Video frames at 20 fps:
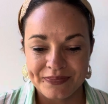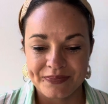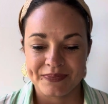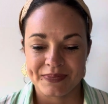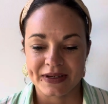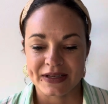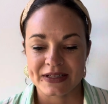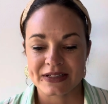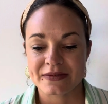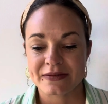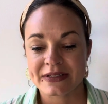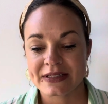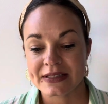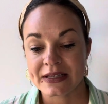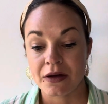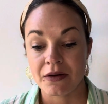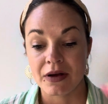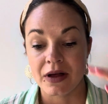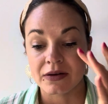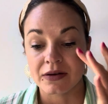because it was
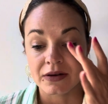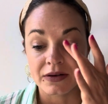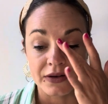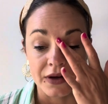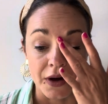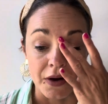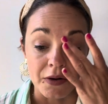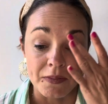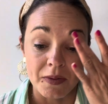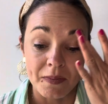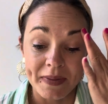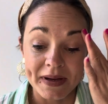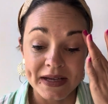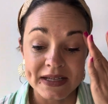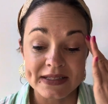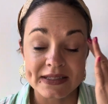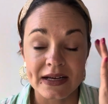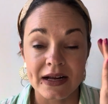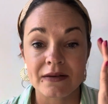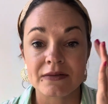so long ago. But
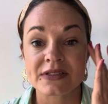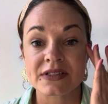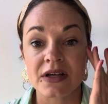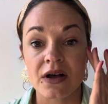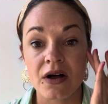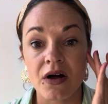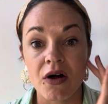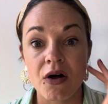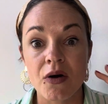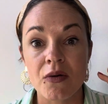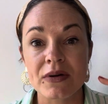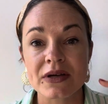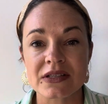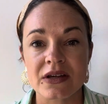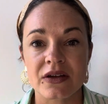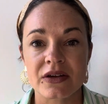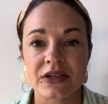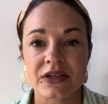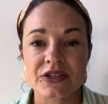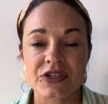basically, I was always
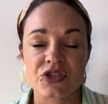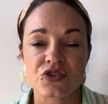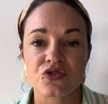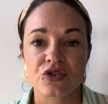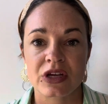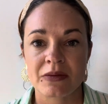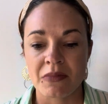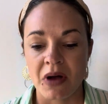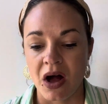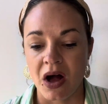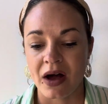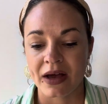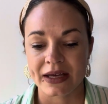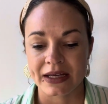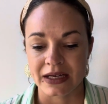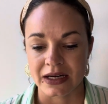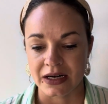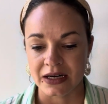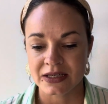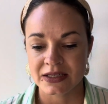on extreme high
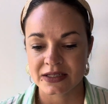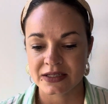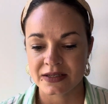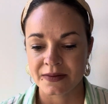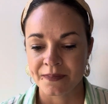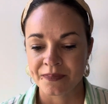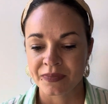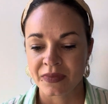alert.